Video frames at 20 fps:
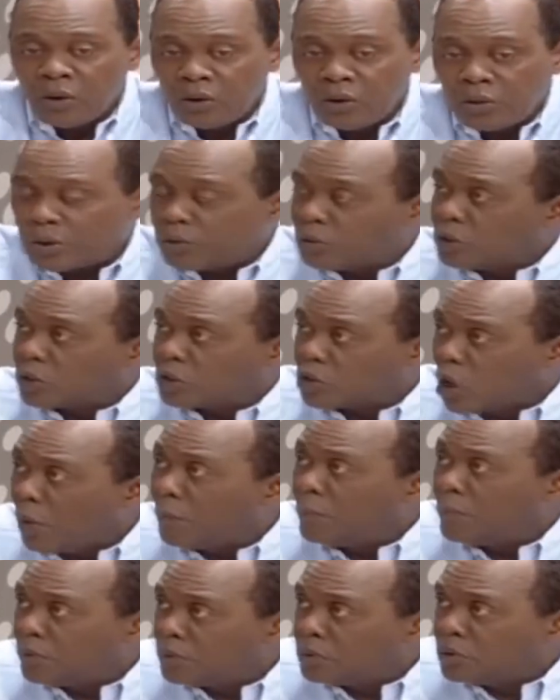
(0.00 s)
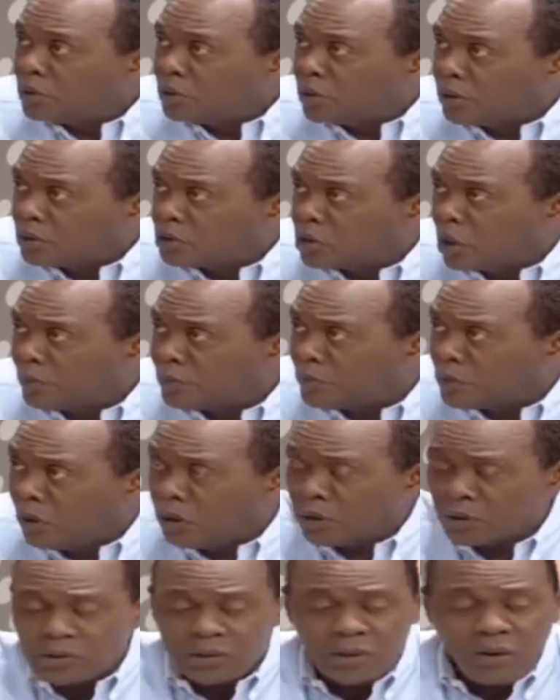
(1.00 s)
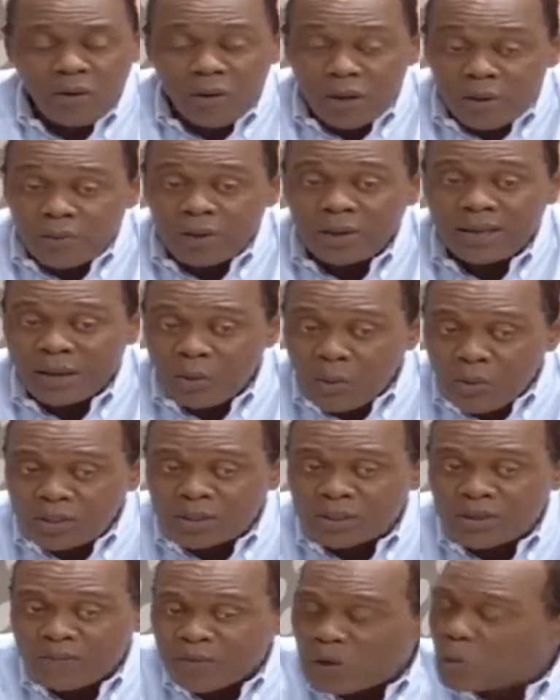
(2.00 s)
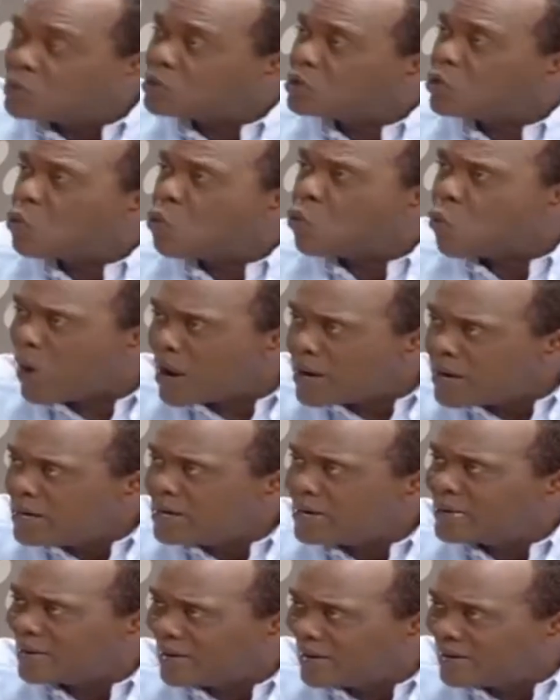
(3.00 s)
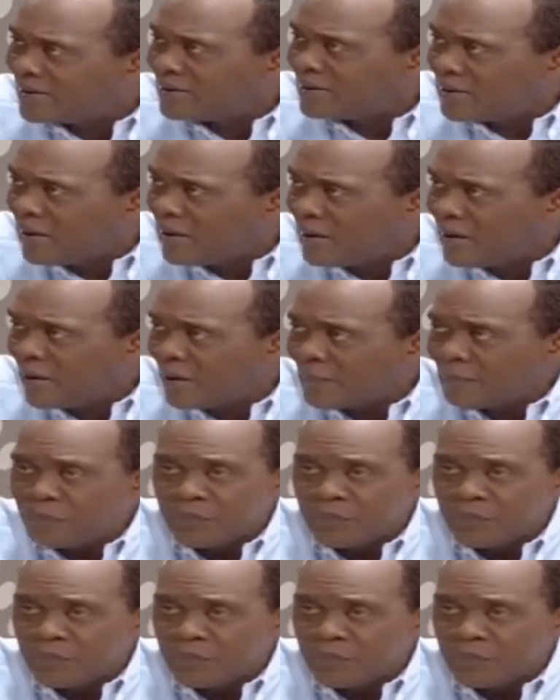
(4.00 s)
the top dogs. No, he was a regular kind of guy.